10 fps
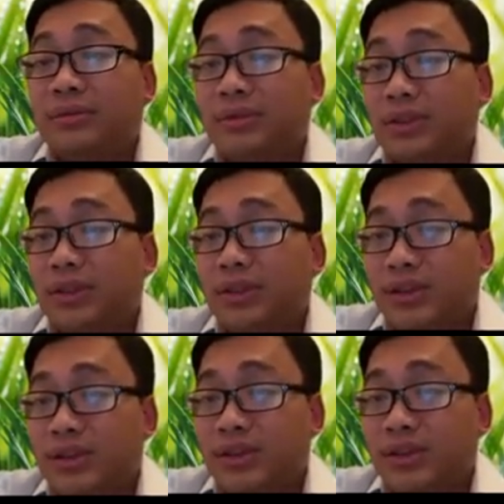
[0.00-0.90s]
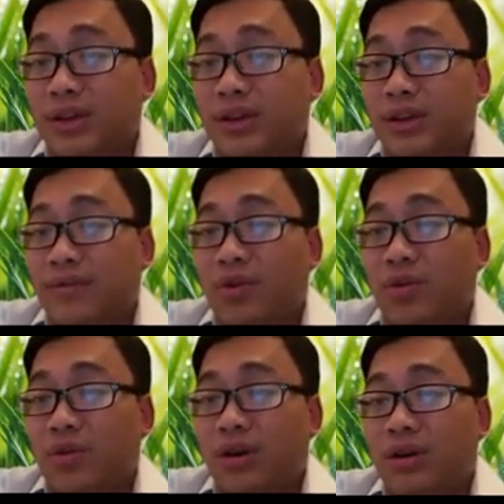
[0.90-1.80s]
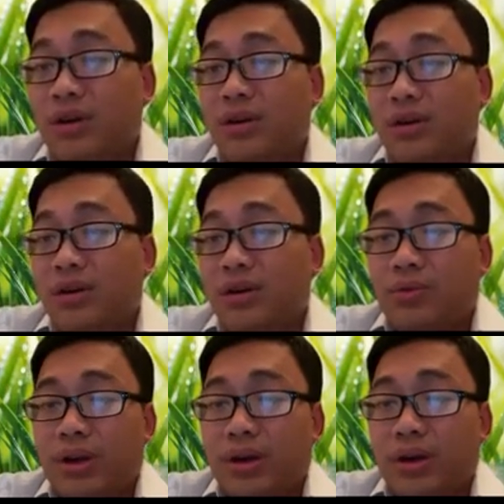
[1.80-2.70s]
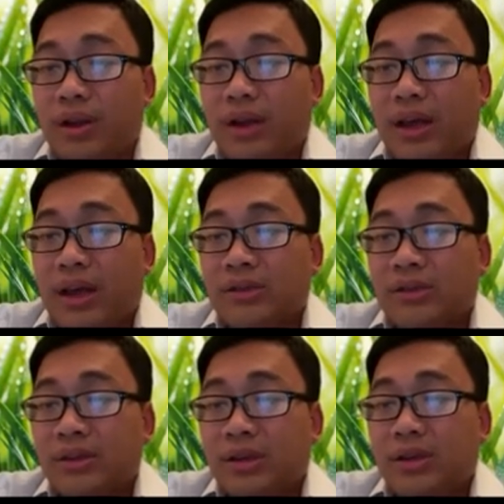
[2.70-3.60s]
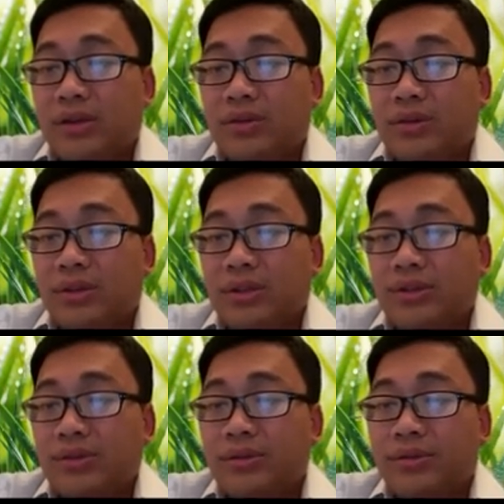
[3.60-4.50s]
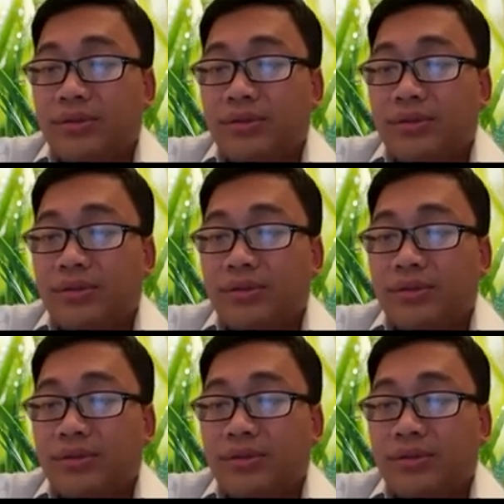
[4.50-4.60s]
So this is 34. We know that x equal to 2.